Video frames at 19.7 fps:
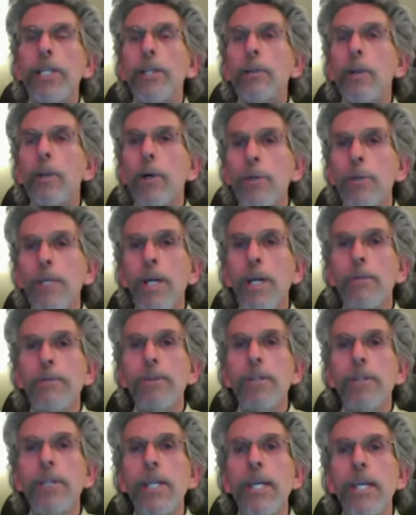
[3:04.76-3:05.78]
and low
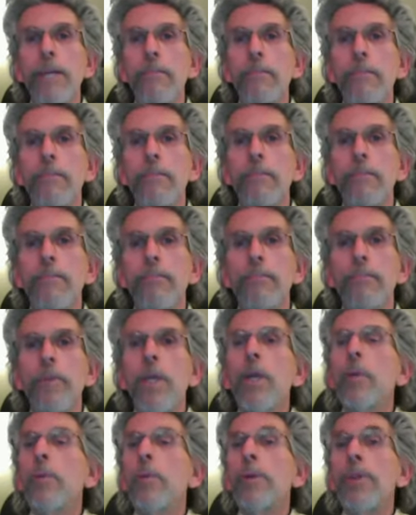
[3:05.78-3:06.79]
self-esteem.
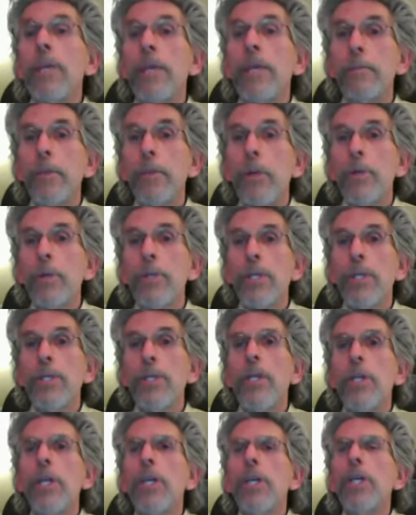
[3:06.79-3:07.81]
With
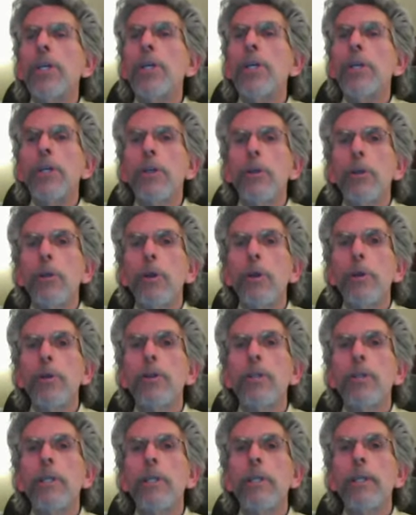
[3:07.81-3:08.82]
hypnosis, you can
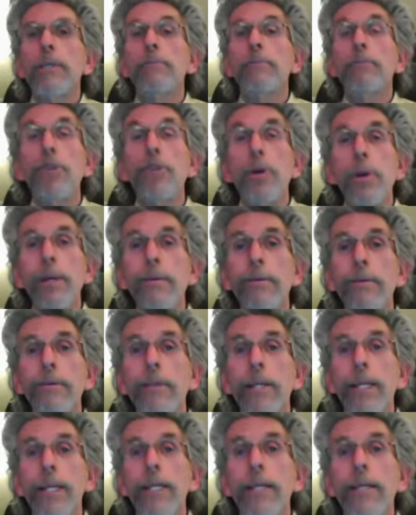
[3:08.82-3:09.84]
learn to live
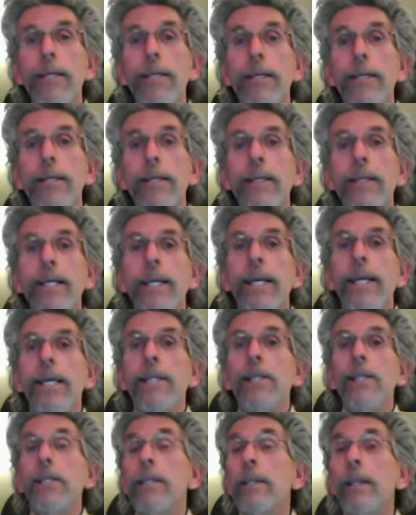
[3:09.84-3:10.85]
joyfully
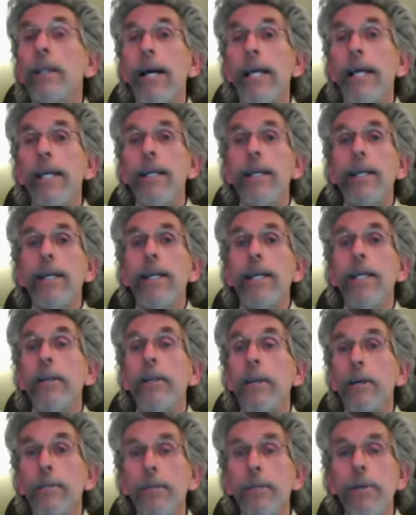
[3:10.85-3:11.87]
and to like and
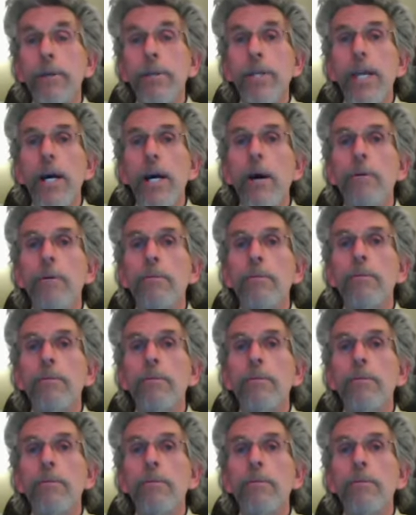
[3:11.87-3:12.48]
love yourself.